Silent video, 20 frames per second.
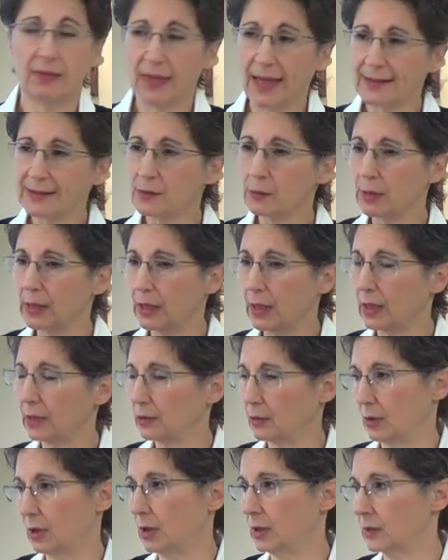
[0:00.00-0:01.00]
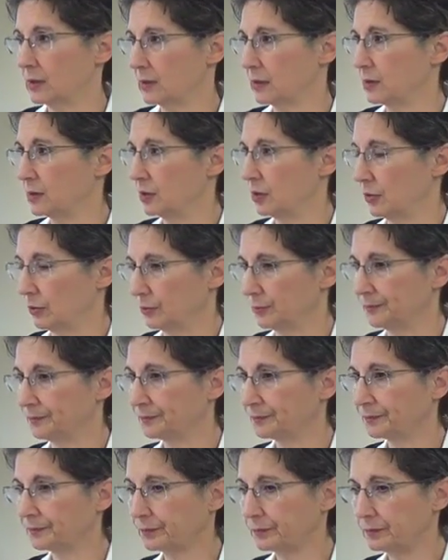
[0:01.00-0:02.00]
That's what God calls us to.
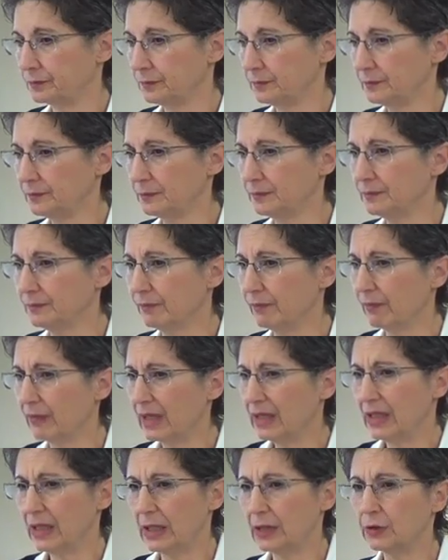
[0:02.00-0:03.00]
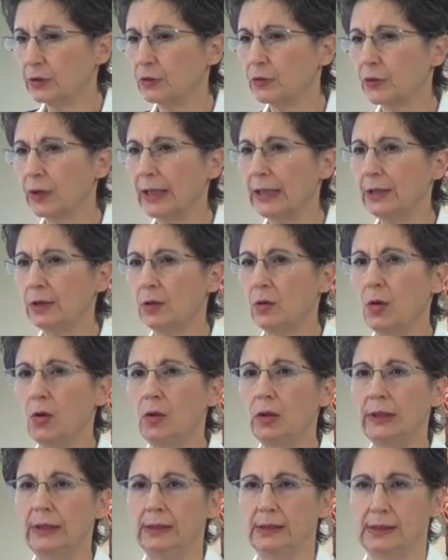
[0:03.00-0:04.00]
And great
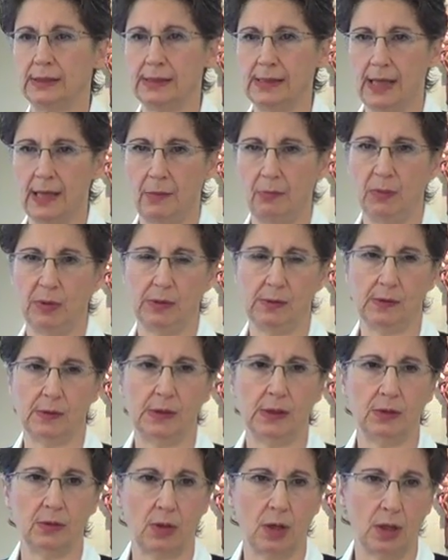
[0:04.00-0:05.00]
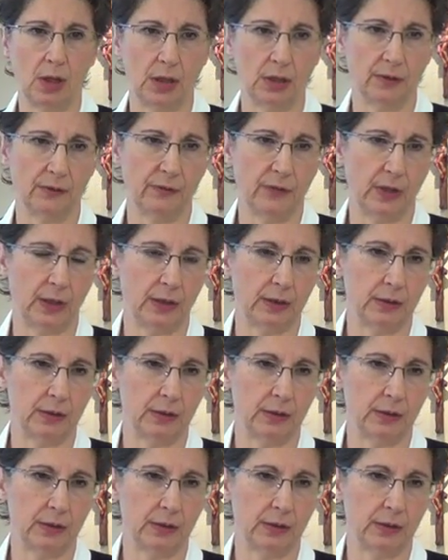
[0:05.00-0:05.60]
holiness happens in all of